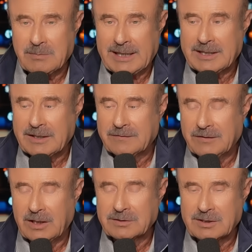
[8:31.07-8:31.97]
making
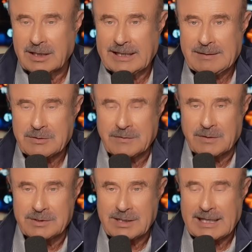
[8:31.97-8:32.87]
false claims
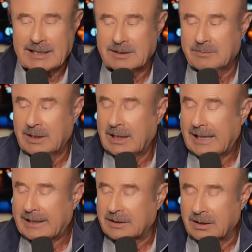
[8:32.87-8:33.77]
for asylum
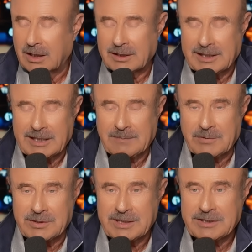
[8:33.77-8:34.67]
and clogging up
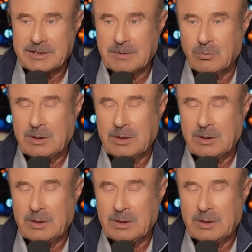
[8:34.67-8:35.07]
the system,